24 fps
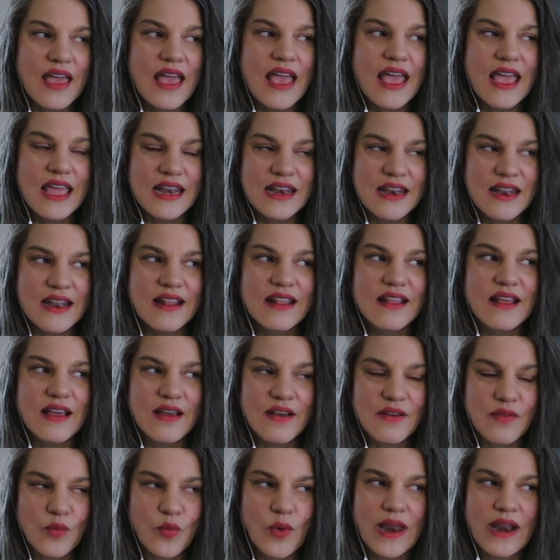and
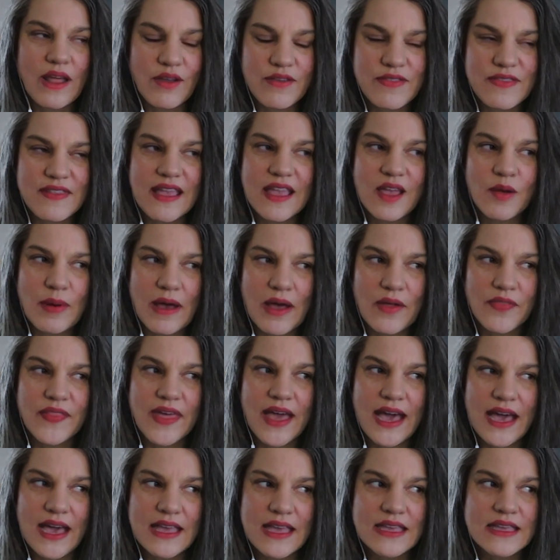what I'll say about
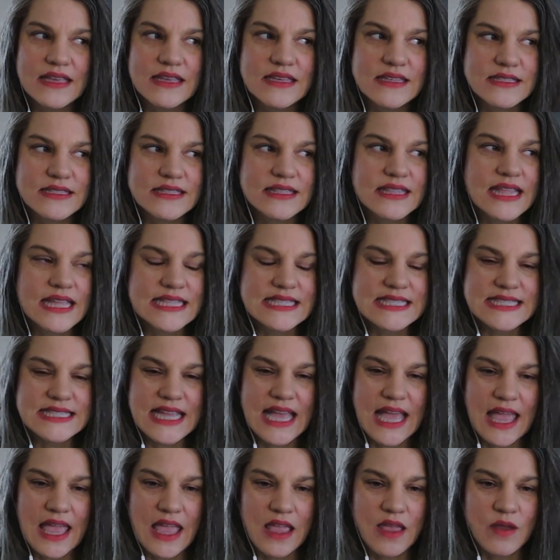that is, let's
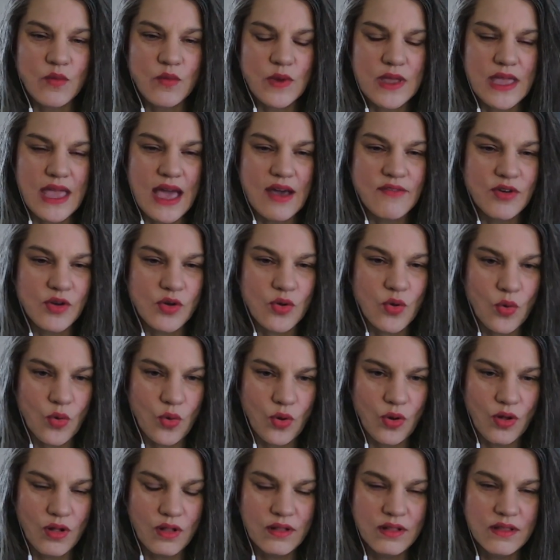say we have a
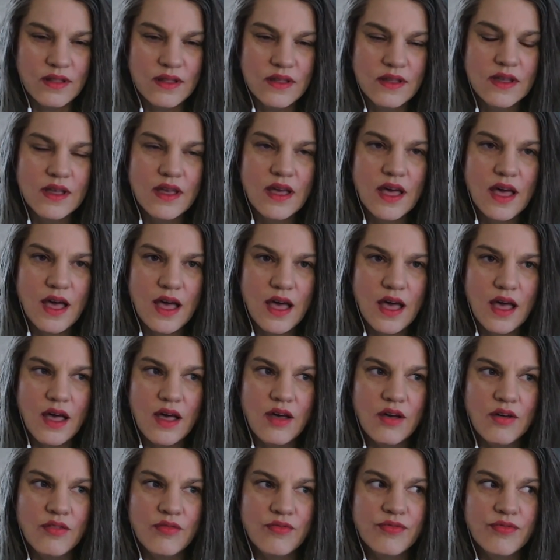goal
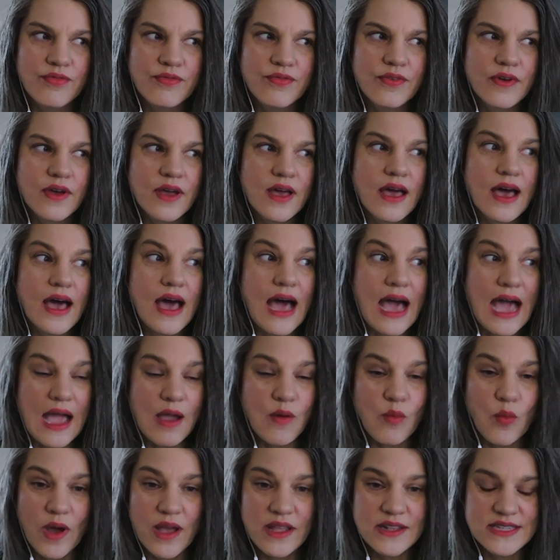of, I
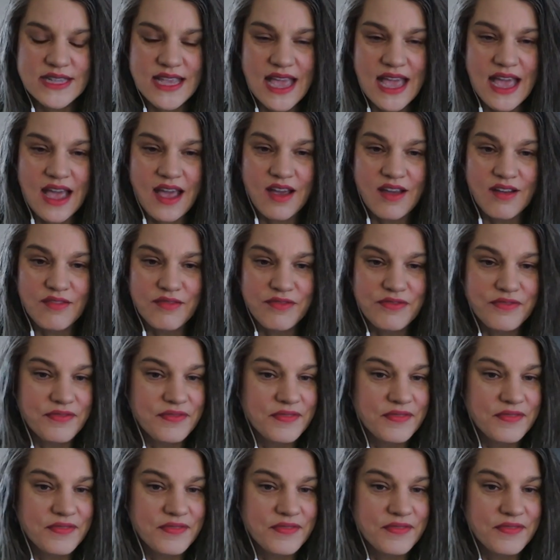want to have,